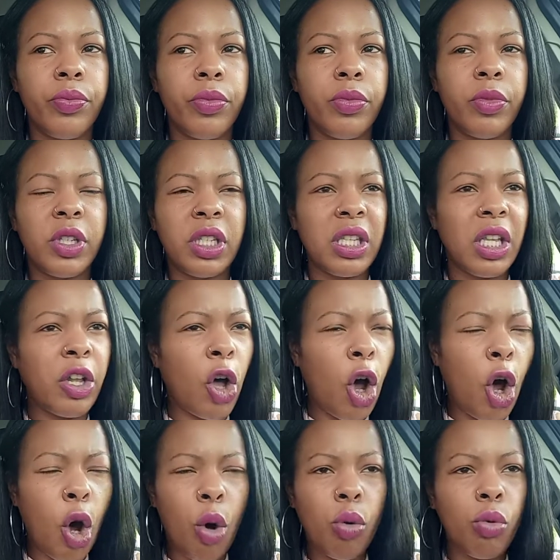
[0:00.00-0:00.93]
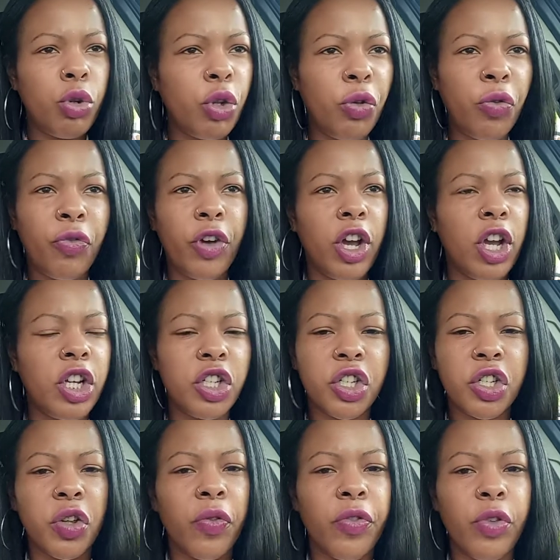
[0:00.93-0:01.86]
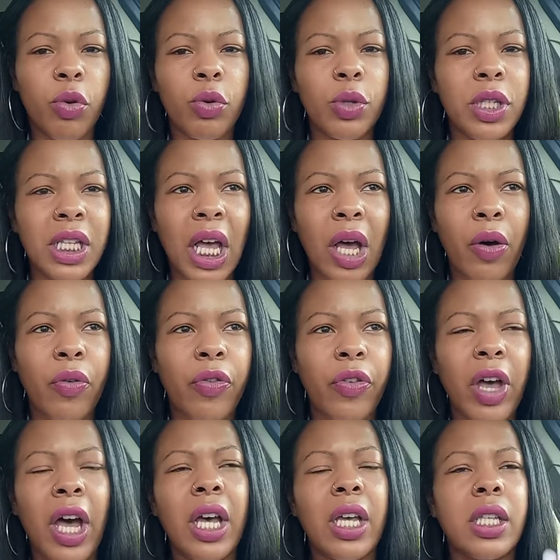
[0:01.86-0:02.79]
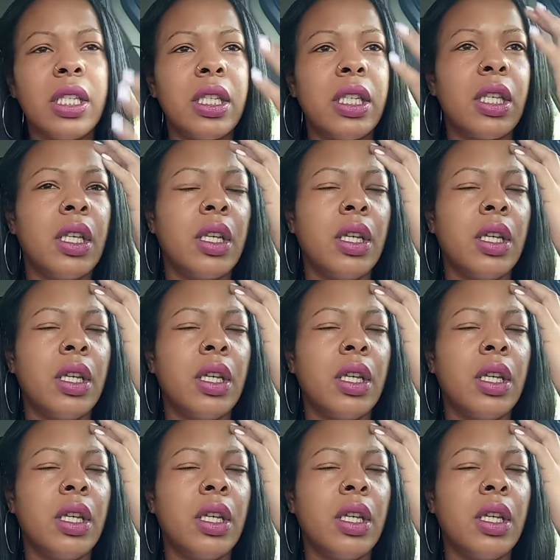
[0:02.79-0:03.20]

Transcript: This is a whole new version of yourself, guys.